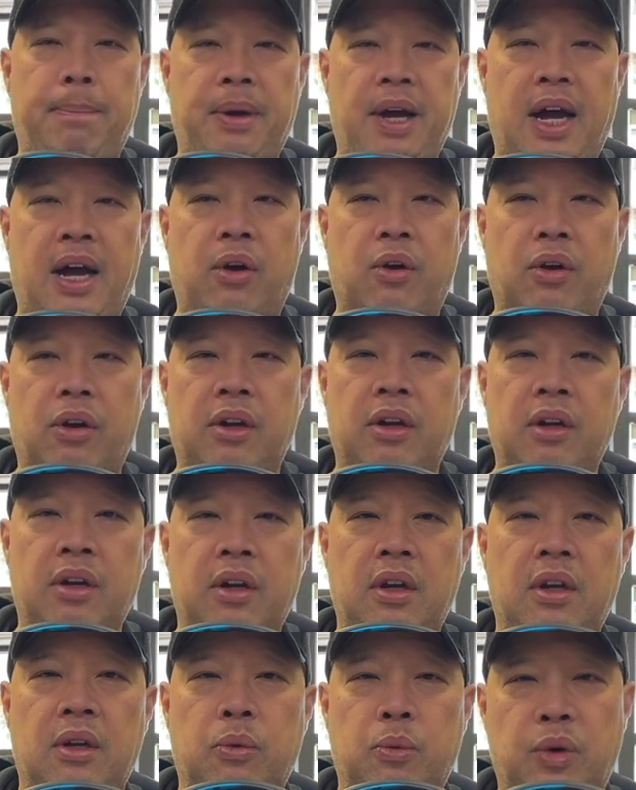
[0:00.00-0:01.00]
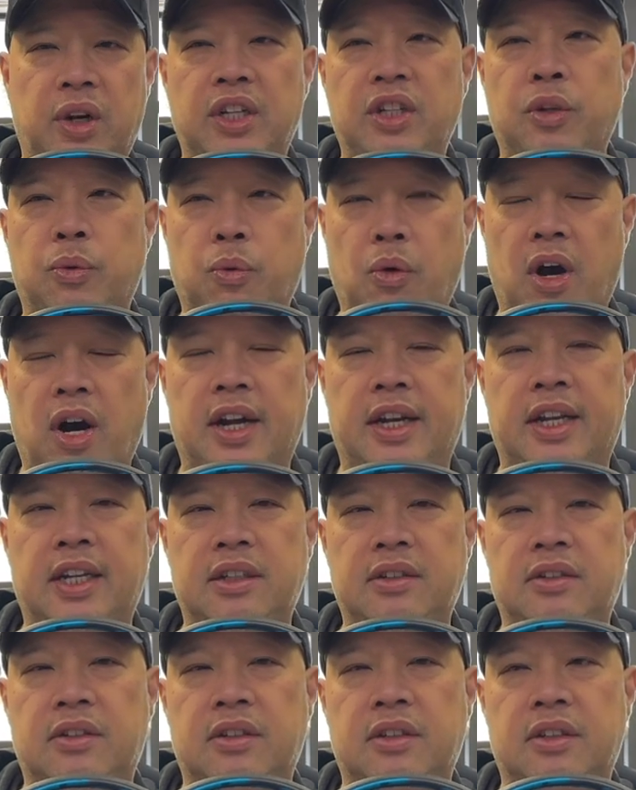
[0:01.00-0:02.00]
power when you want
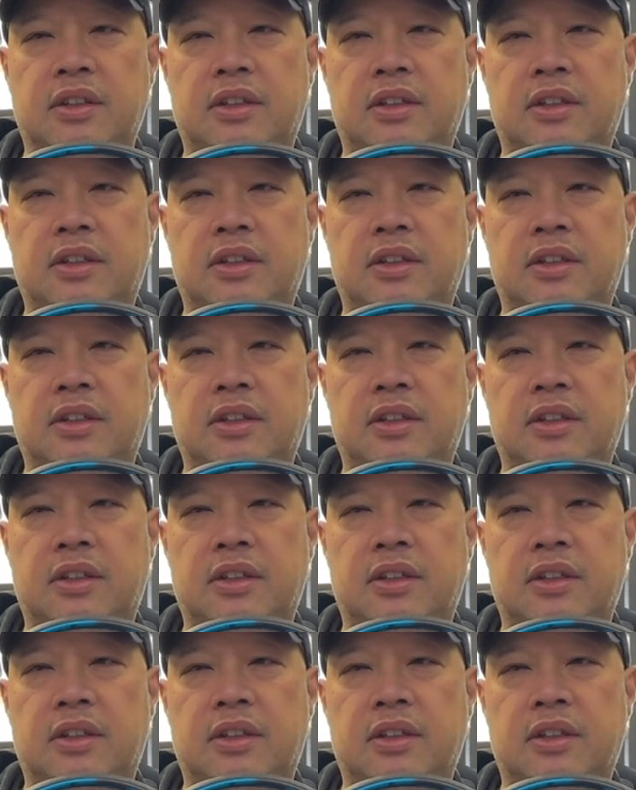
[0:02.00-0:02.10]
it.